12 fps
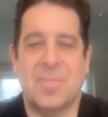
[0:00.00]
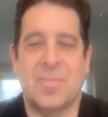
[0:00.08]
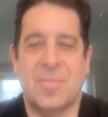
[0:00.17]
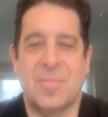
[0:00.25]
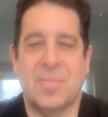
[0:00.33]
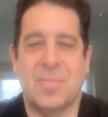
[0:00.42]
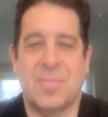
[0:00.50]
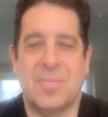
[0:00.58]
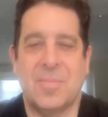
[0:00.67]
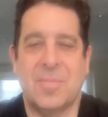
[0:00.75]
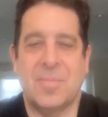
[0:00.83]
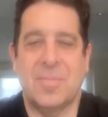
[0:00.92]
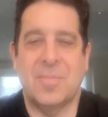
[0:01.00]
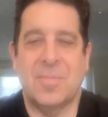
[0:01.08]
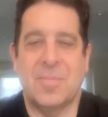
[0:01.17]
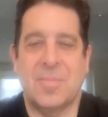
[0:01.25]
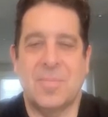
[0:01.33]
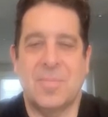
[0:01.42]

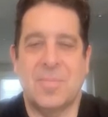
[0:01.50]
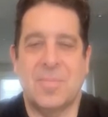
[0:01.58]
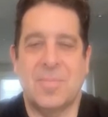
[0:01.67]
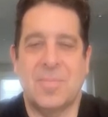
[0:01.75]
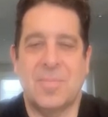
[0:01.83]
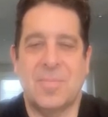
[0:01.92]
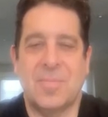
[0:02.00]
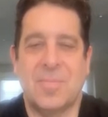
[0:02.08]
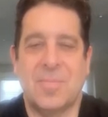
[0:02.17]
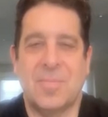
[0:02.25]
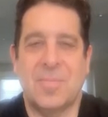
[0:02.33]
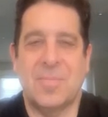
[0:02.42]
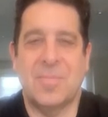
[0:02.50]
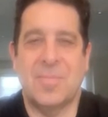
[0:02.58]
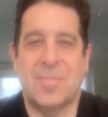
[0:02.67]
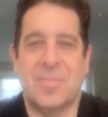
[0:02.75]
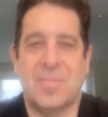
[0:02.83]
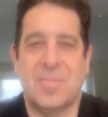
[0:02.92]

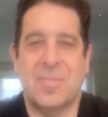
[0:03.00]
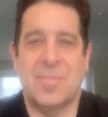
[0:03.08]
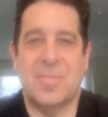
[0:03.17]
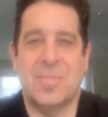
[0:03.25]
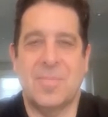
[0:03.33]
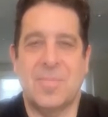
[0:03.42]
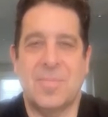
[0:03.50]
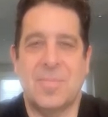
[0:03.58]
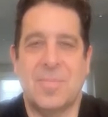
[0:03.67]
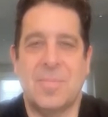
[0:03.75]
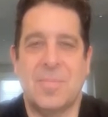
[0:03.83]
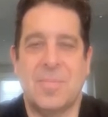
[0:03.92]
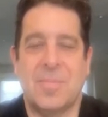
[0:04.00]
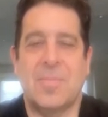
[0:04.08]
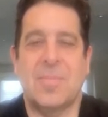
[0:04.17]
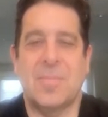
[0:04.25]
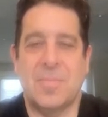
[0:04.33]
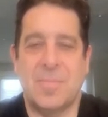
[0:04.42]

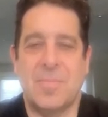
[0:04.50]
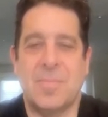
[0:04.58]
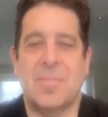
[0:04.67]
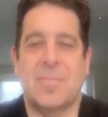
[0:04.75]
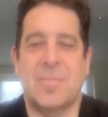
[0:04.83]
The person shown says nothing.